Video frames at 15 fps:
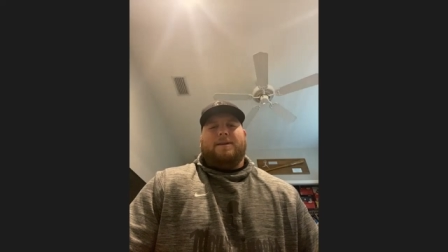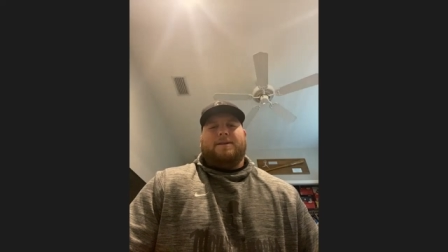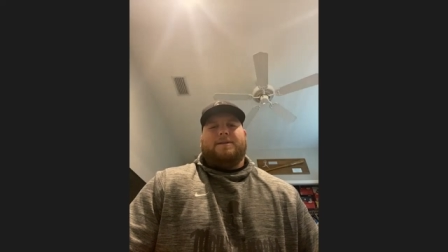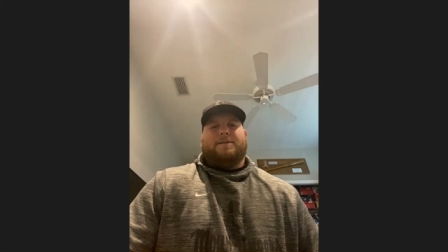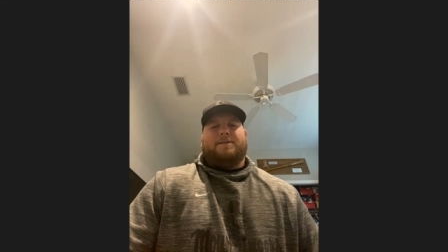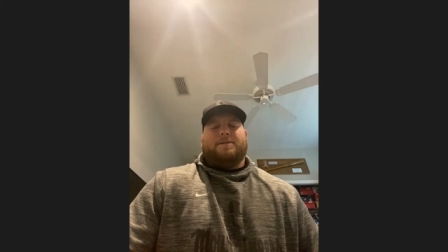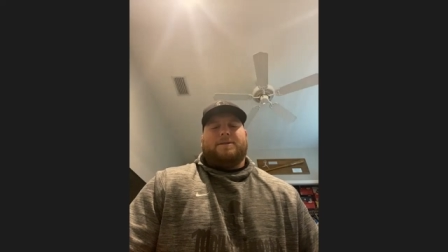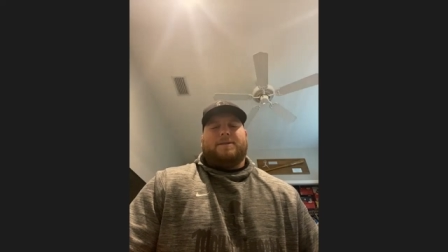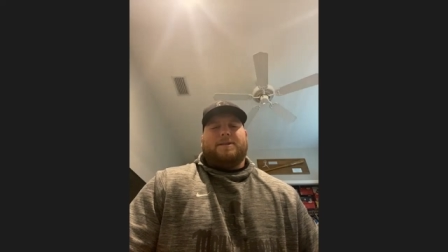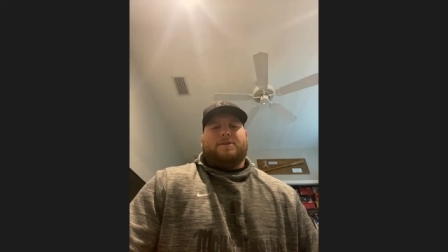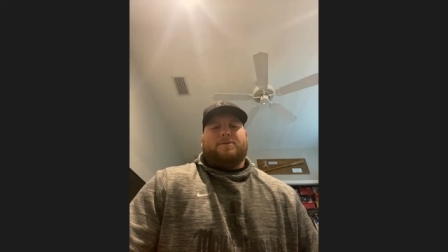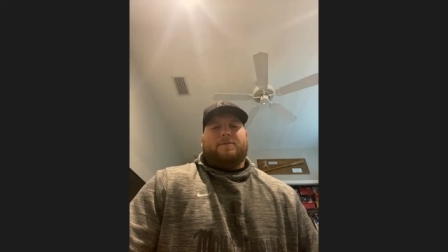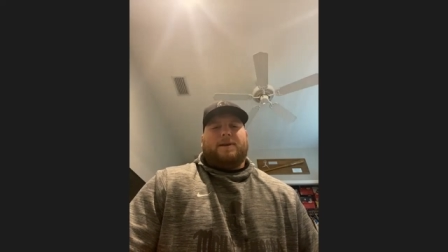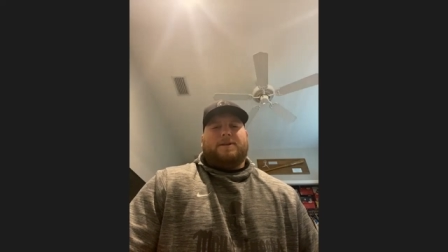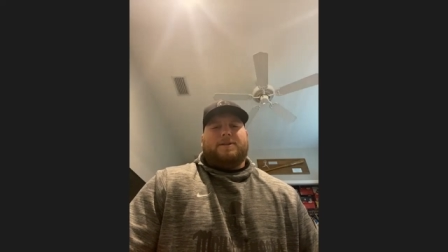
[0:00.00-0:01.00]
certain
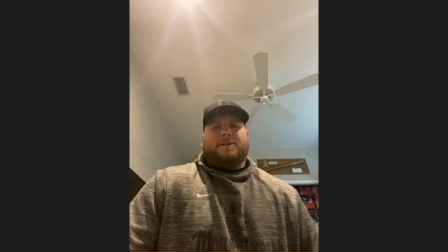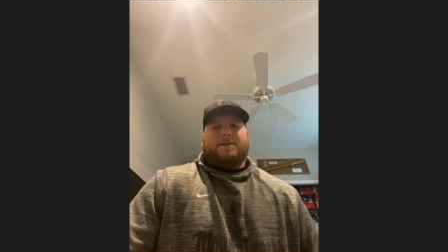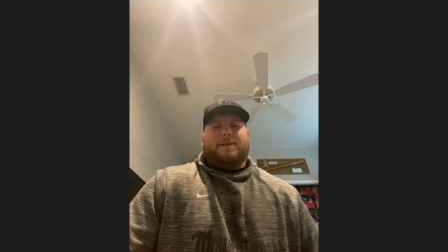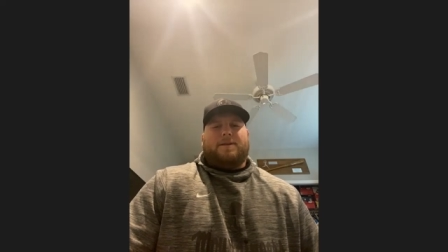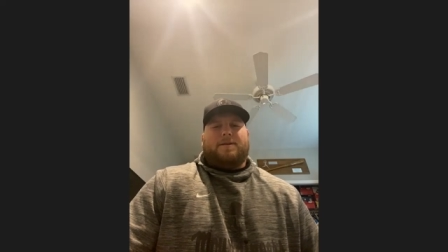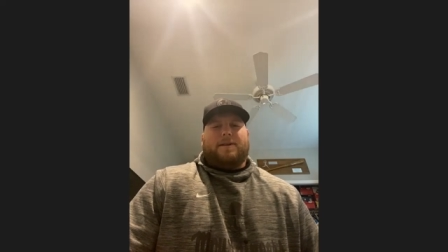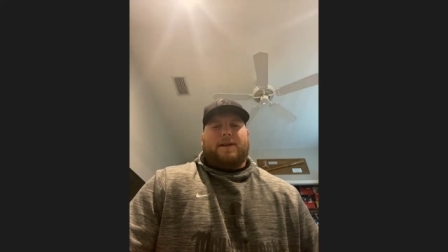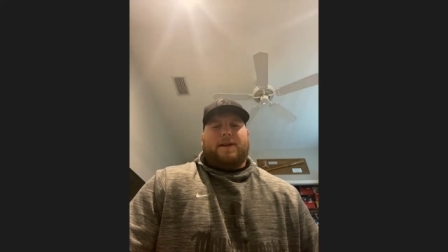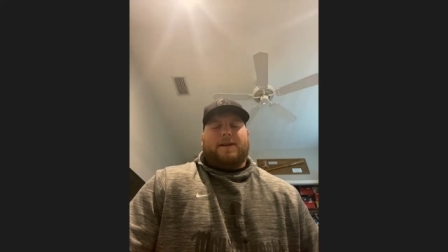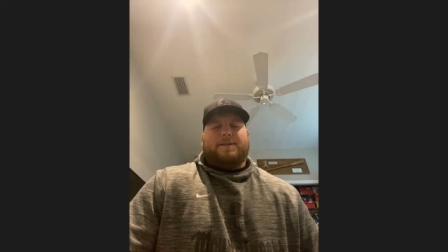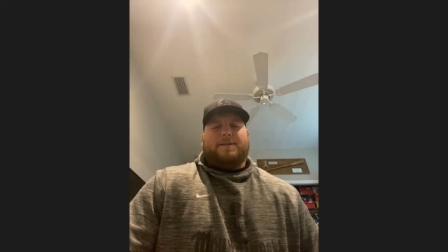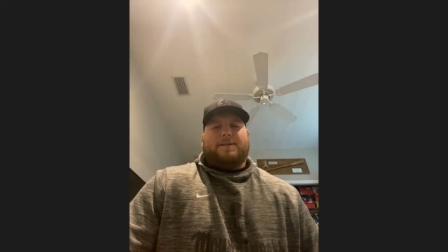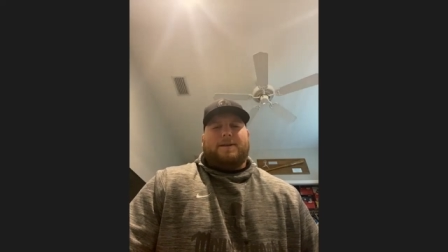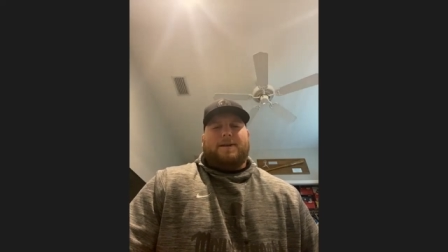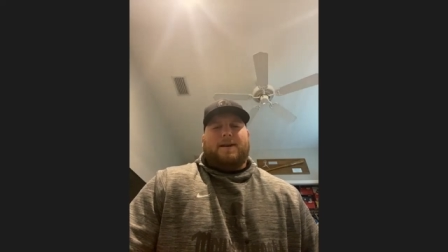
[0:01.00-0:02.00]
situations they're
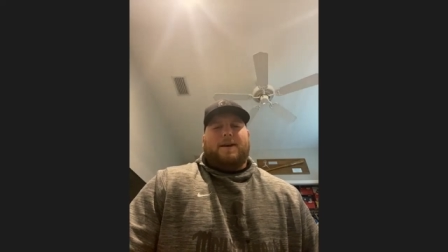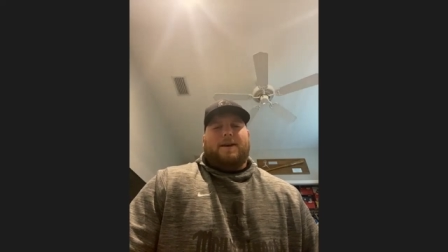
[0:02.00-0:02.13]
against.